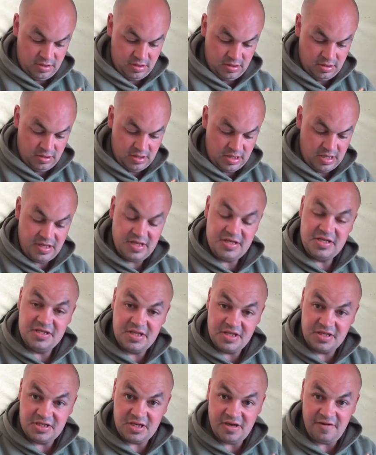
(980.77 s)
Now this is
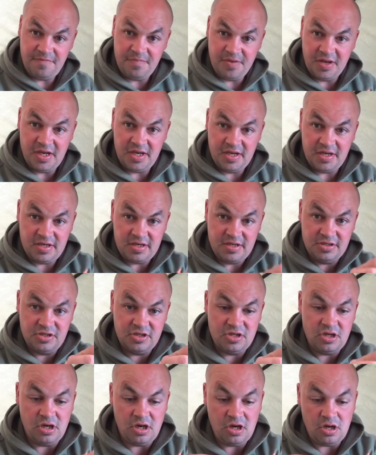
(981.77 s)
the tough bit, because you've
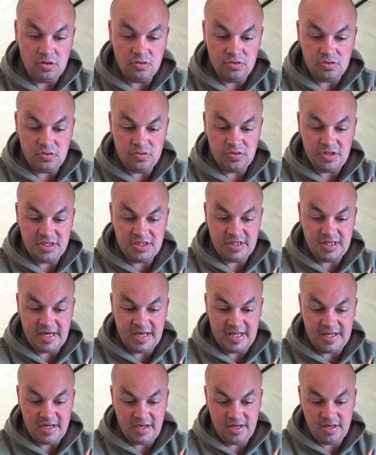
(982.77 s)
got to hold all this
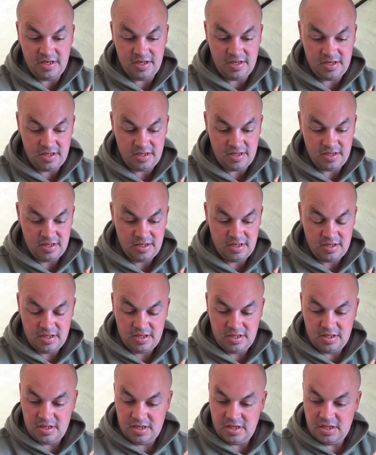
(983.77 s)
together.
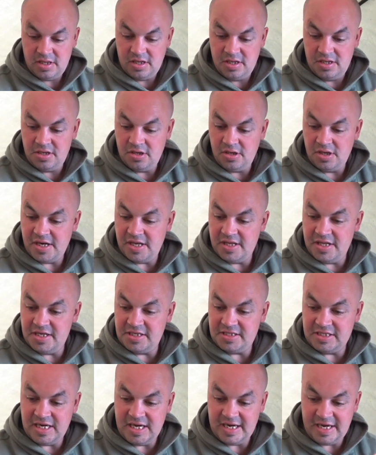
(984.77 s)
You've got to get this
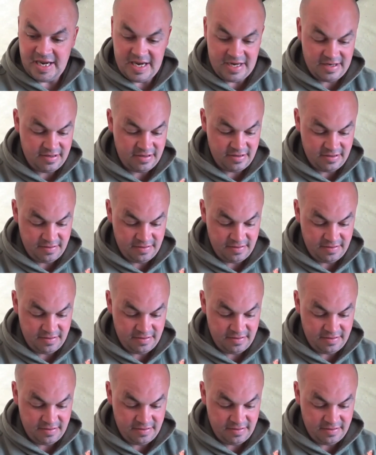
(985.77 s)
tag end